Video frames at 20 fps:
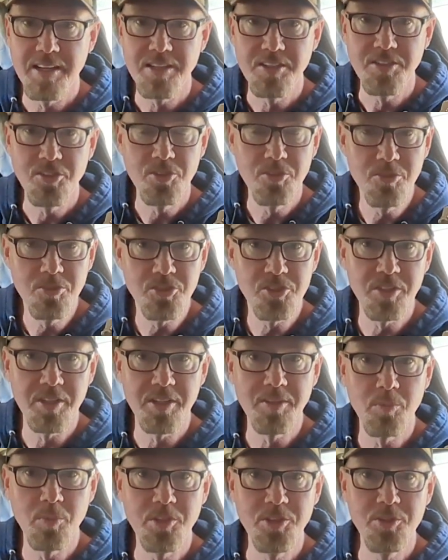
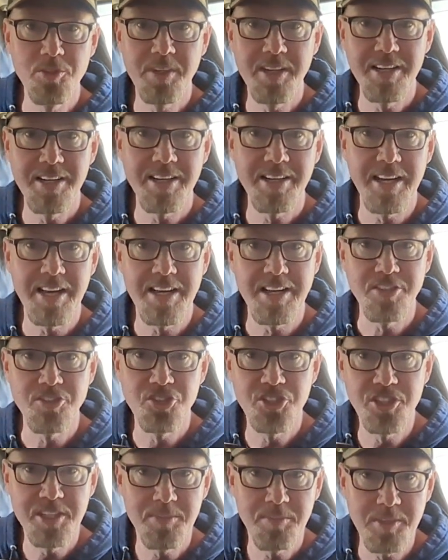Usually when you get a
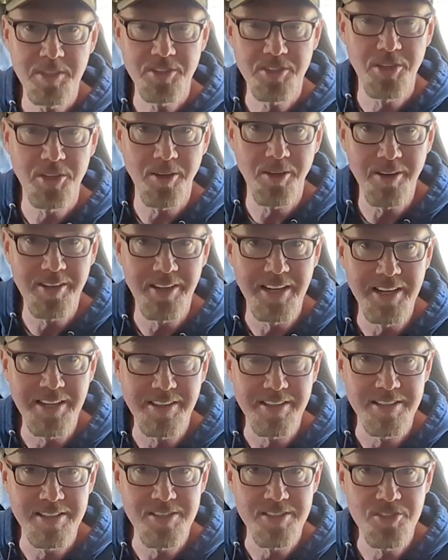cheap guitar like
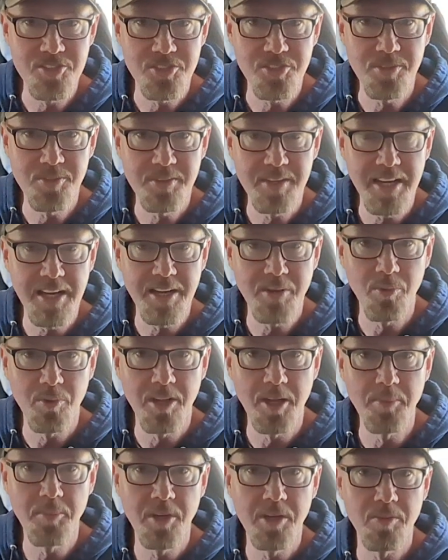this, you think, well,
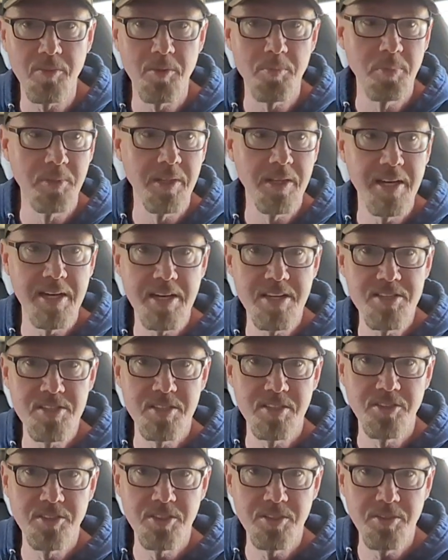I'm going to replace
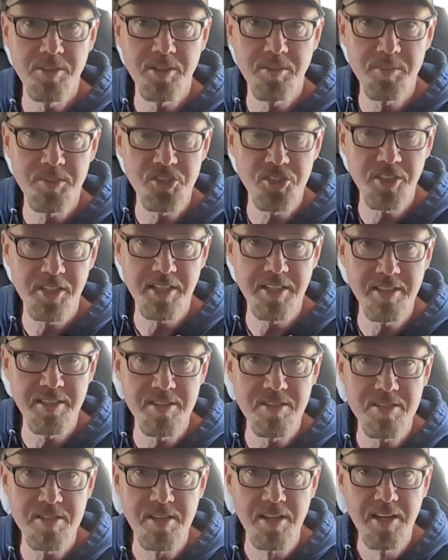the tuning
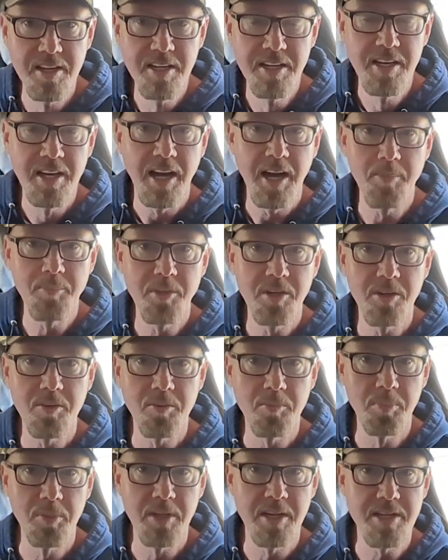machines, I'm going to
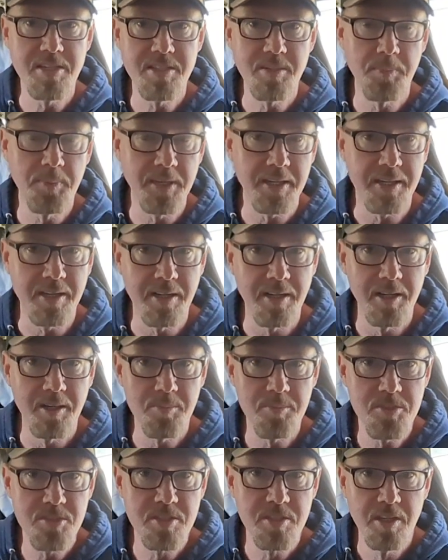replace the
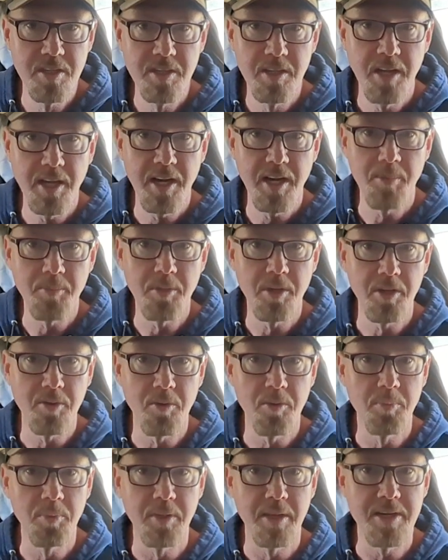pickups, and I'm going to
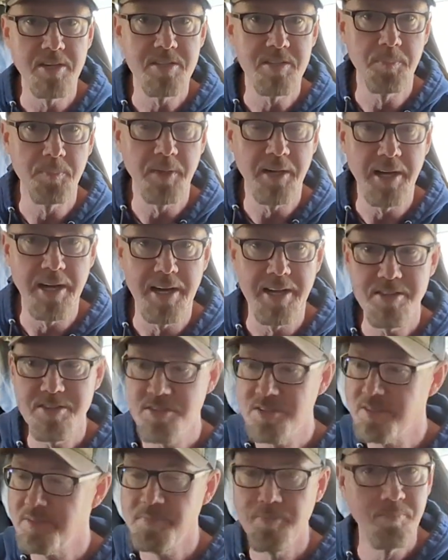replace the
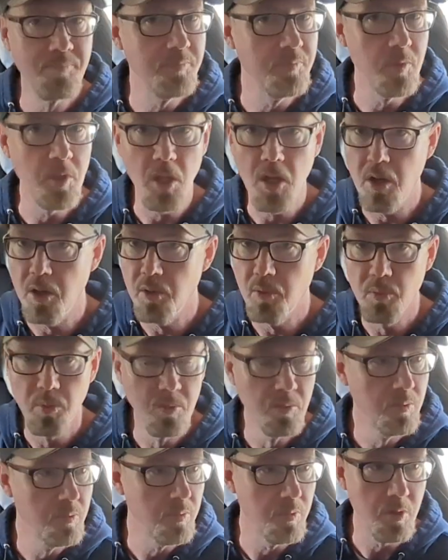pots. No,
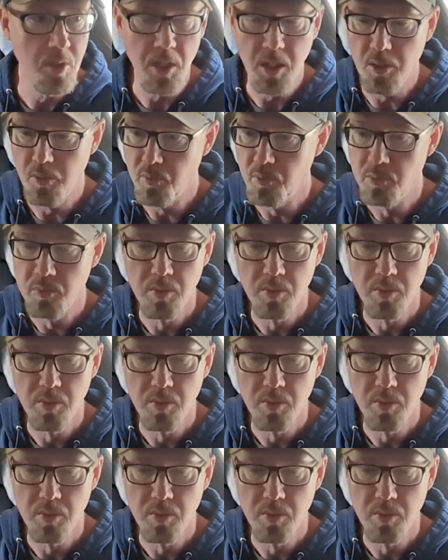no,